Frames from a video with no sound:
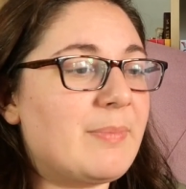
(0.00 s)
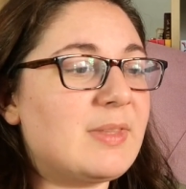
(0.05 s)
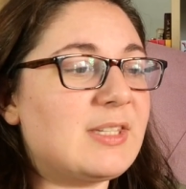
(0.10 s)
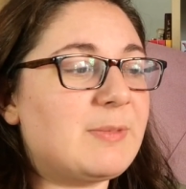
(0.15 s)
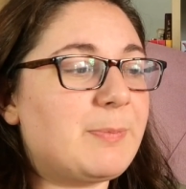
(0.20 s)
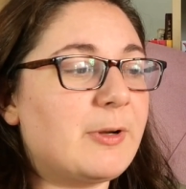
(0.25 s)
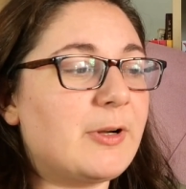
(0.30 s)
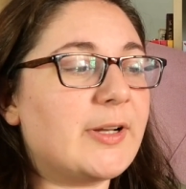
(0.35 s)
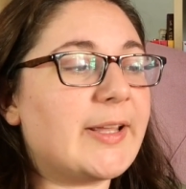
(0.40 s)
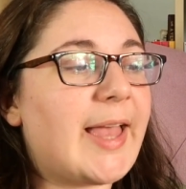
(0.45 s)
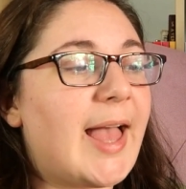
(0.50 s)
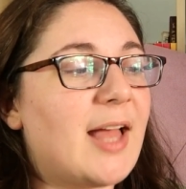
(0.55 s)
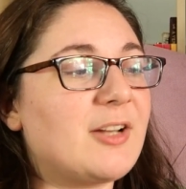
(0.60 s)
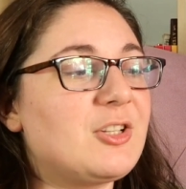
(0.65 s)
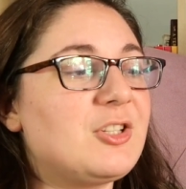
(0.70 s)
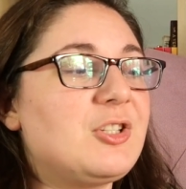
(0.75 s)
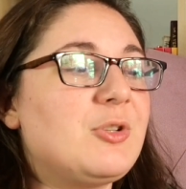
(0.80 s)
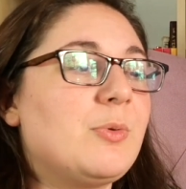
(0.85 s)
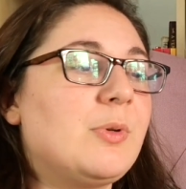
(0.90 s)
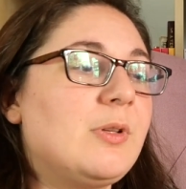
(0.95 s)
The Spirit
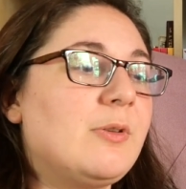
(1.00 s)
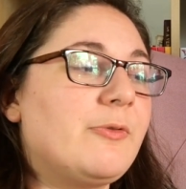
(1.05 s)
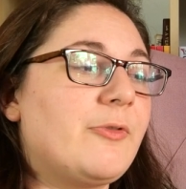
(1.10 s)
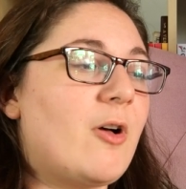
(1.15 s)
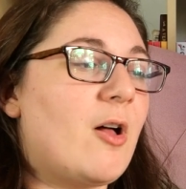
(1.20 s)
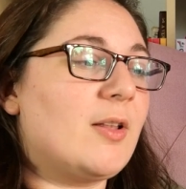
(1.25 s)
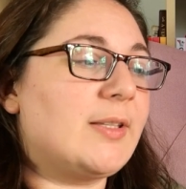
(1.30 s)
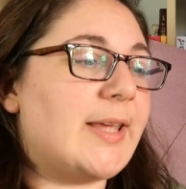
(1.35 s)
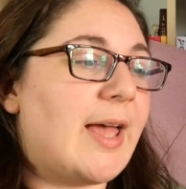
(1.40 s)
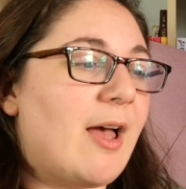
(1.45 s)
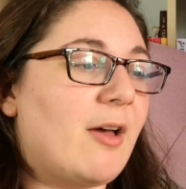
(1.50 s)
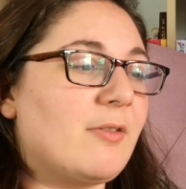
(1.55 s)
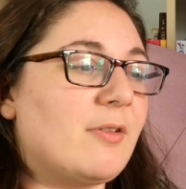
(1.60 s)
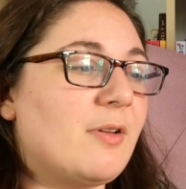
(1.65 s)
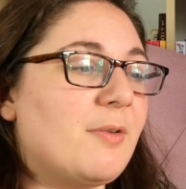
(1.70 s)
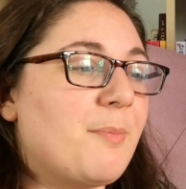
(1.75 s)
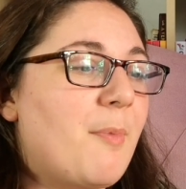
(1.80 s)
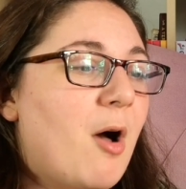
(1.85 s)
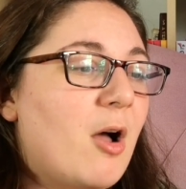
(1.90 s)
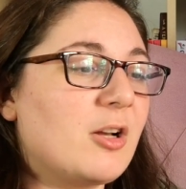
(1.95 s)
Catches You When You Fall Down,
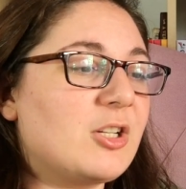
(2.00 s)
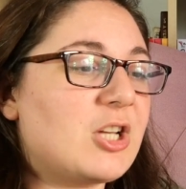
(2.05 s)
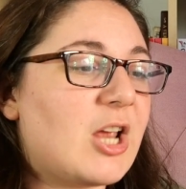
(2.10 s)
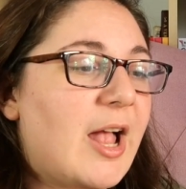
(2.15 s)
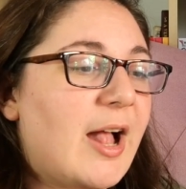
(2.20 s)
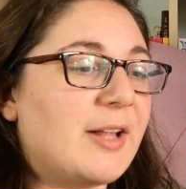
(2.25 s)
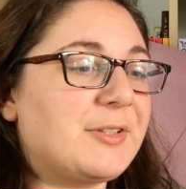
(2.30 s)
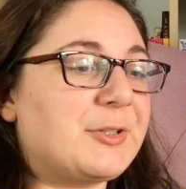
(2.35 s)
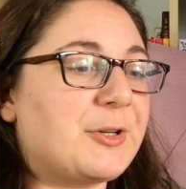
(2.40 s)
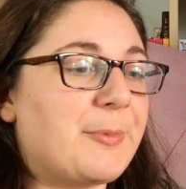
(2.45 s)
Hmong Child,